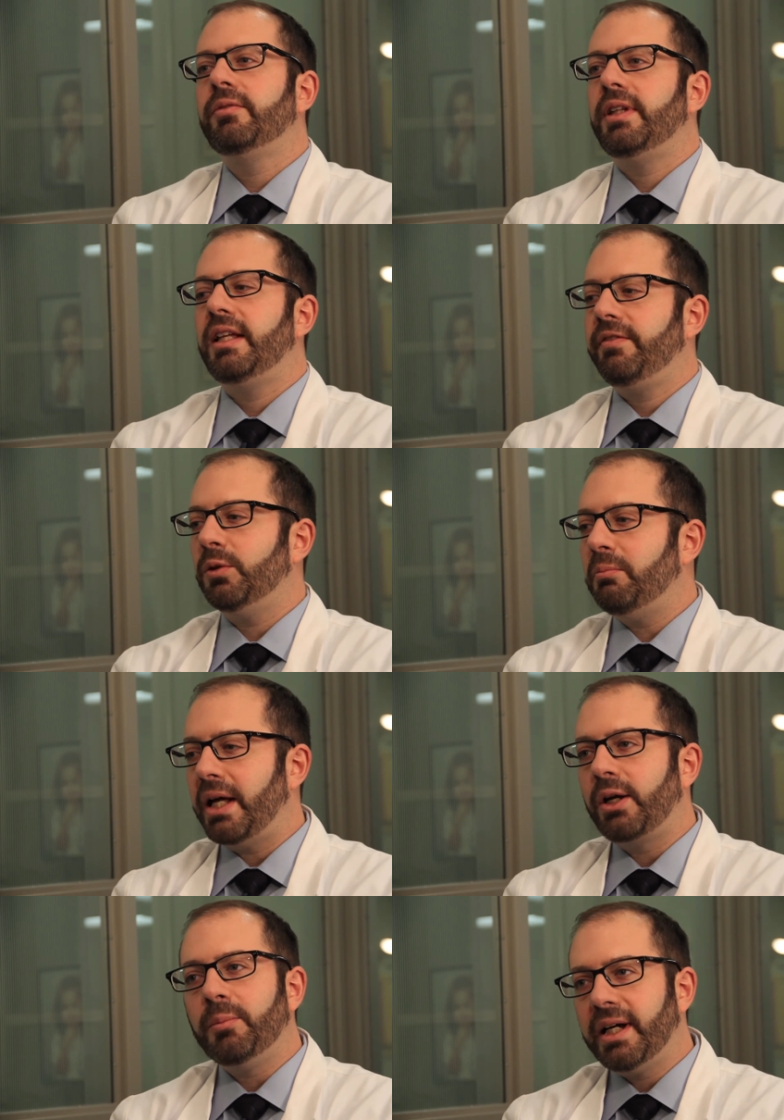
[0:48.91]
they feel
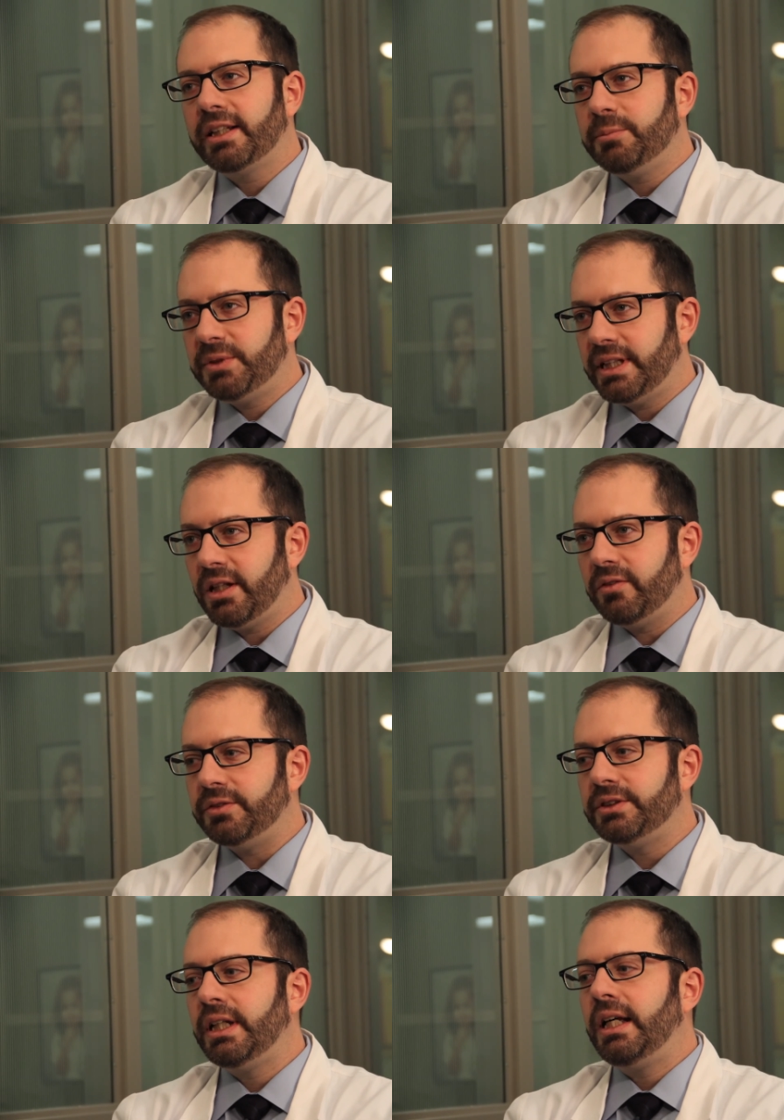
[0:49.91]
better about themselves,